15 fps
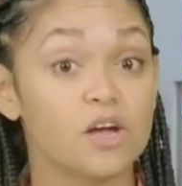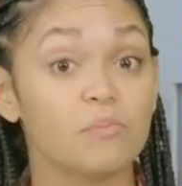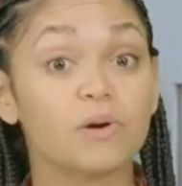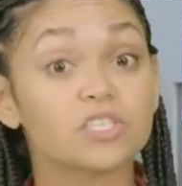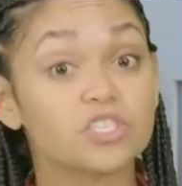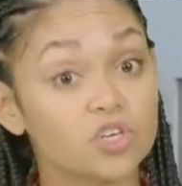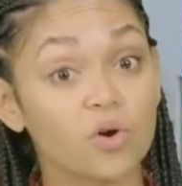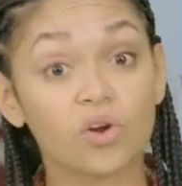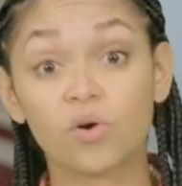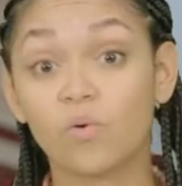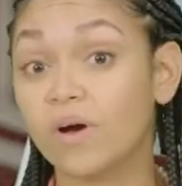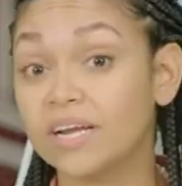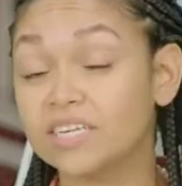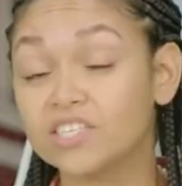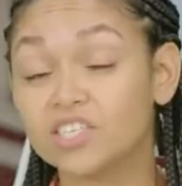But Jonah
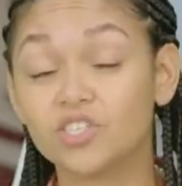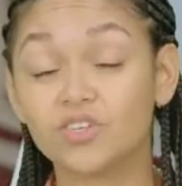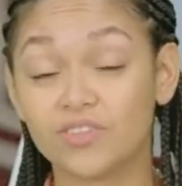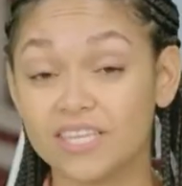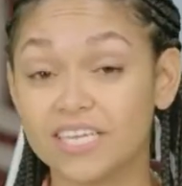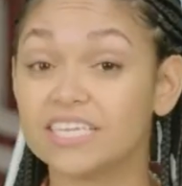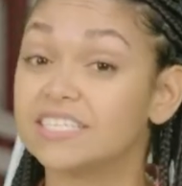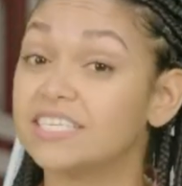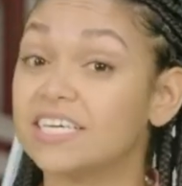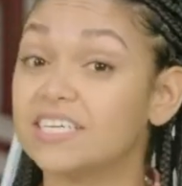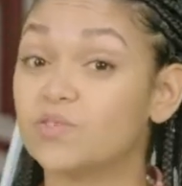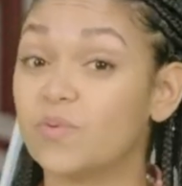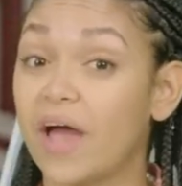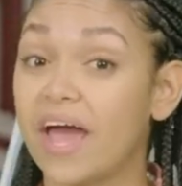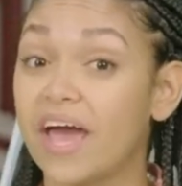wanted to do things
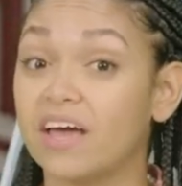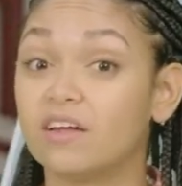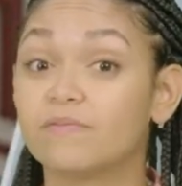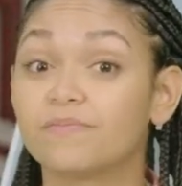his way.